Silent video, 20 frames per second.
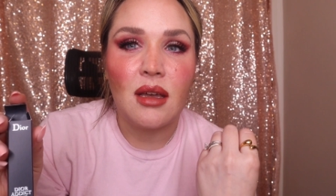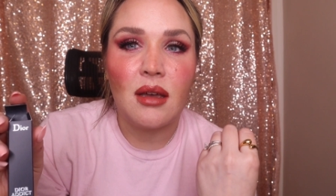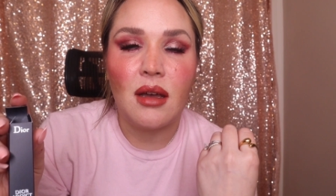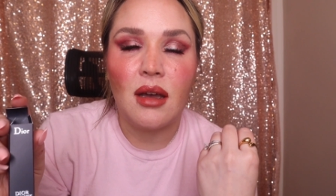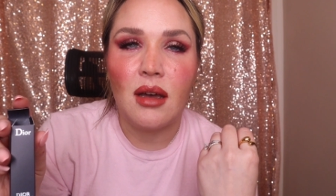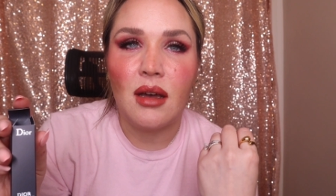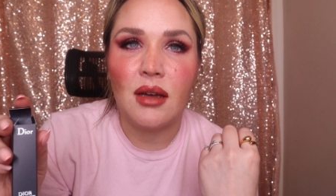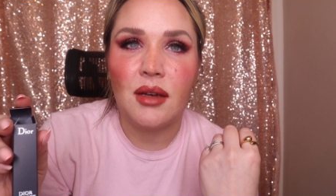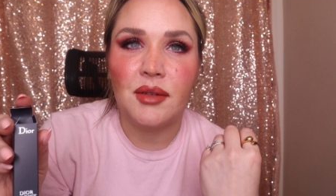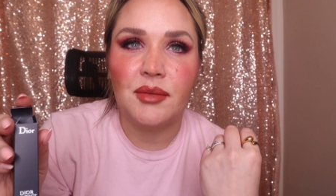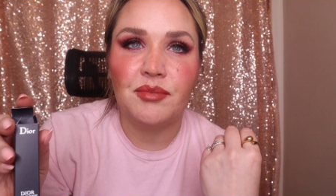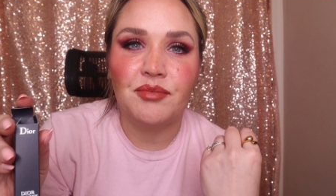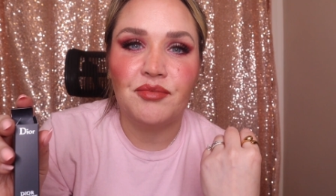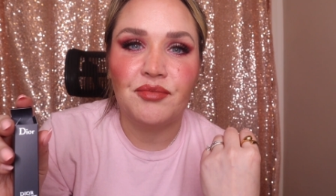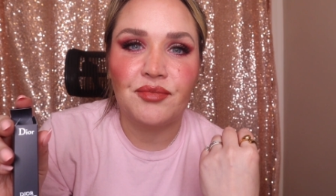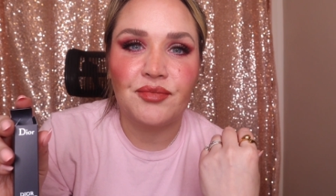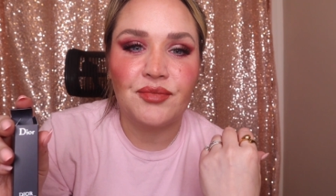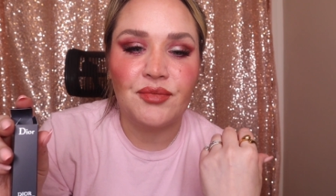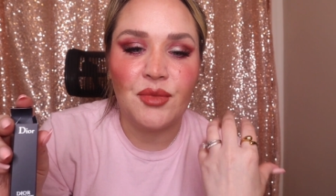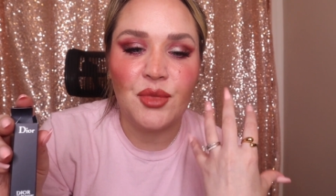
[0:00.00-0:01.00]
um,
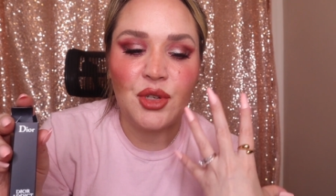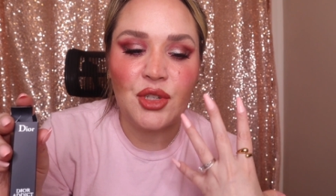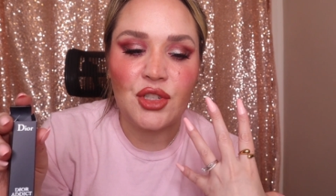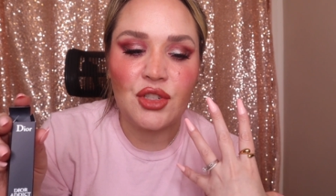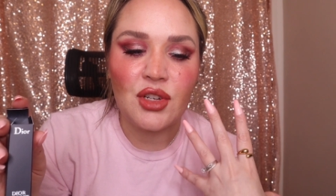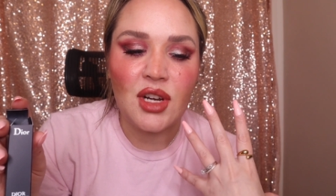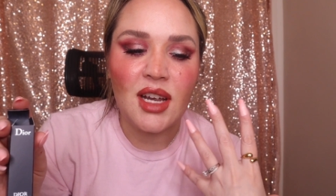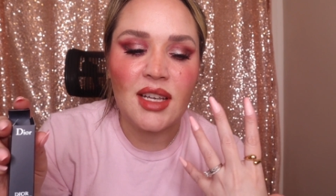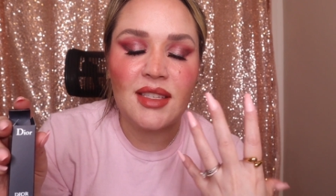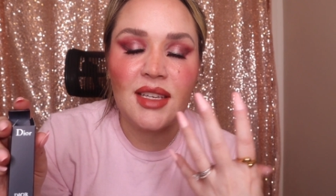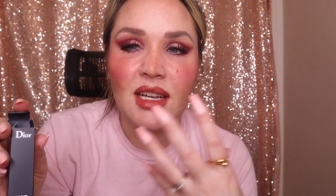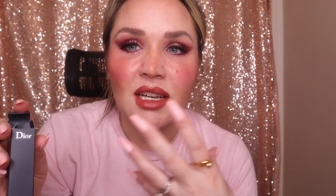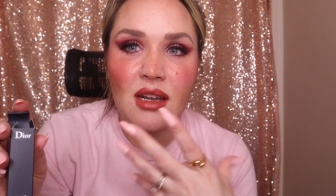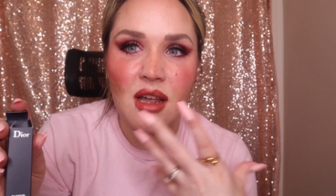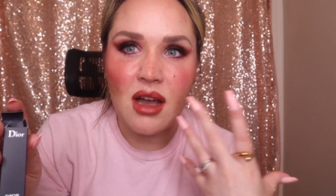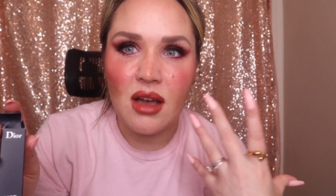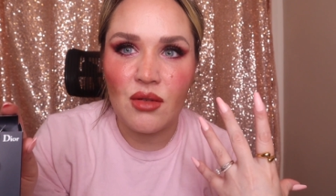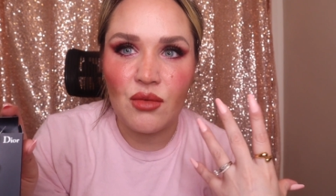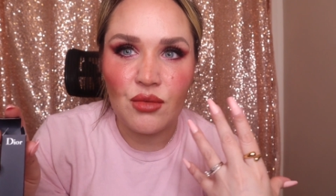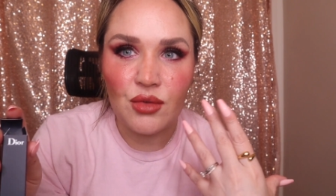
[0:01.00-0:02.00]
moisturizing,
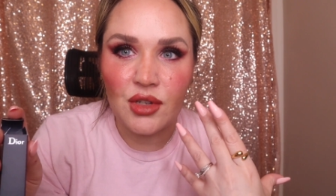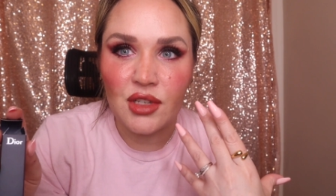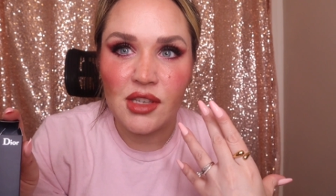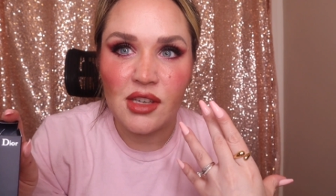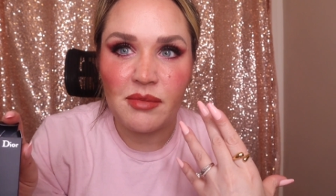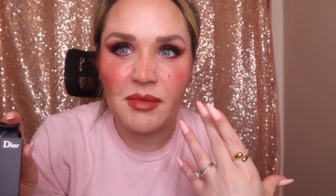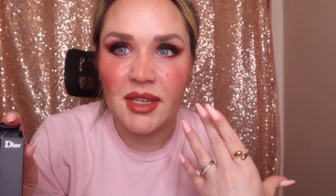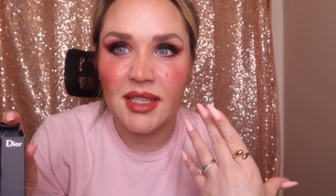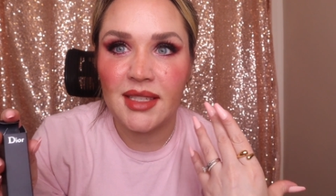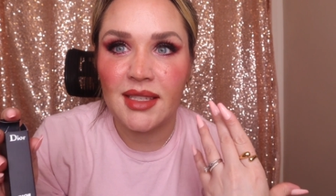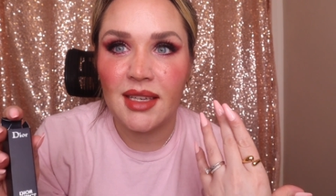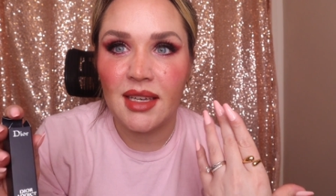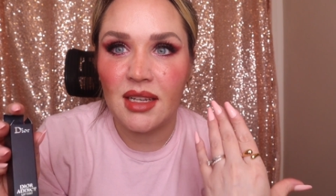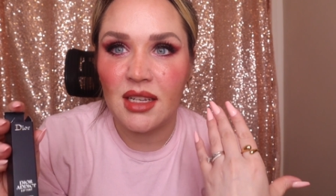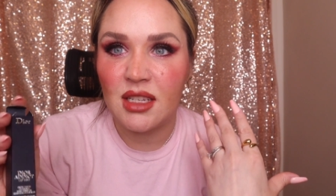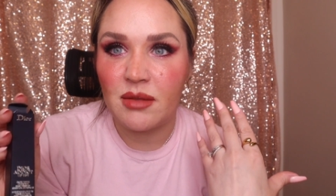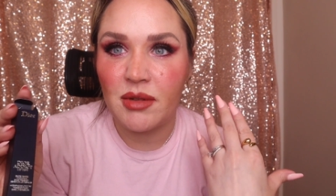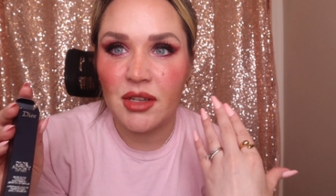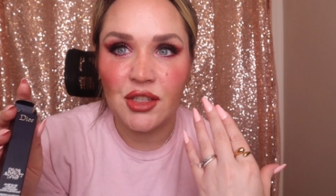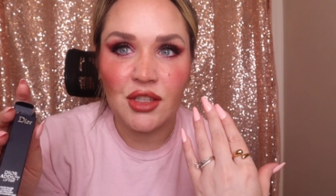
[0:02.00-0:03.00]
non-oily on my skin,
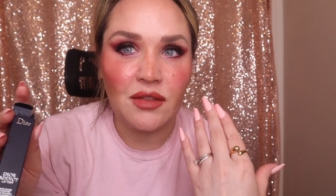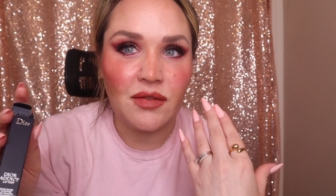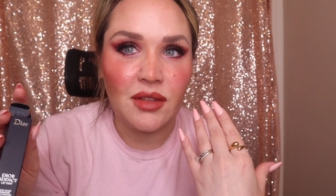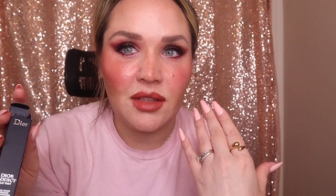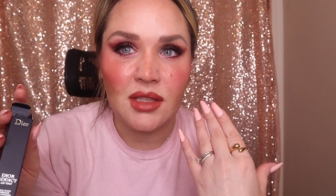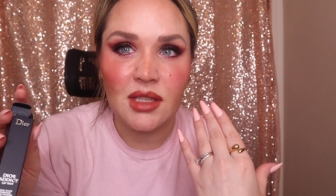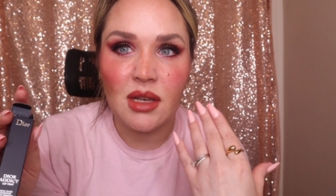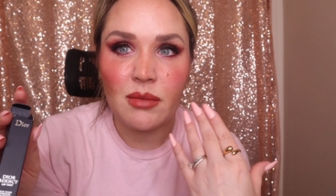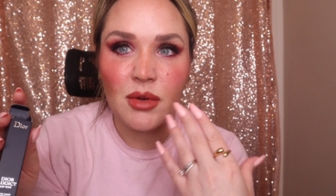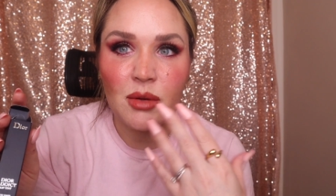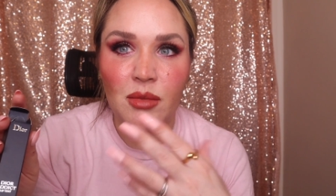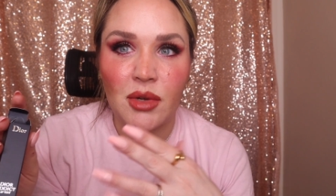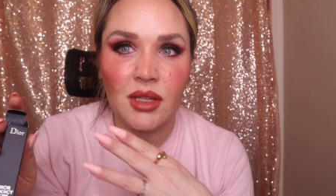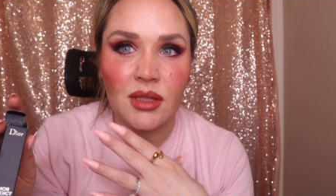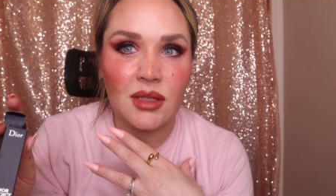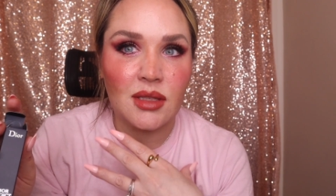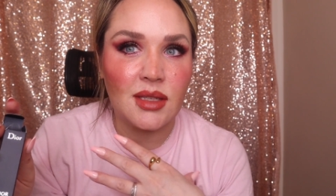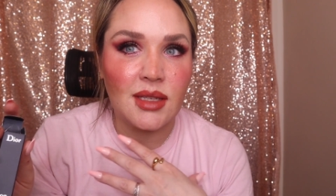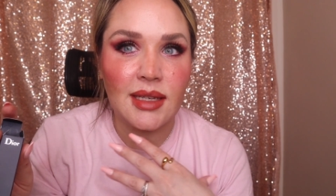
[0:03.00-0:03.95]
especially for the summer months.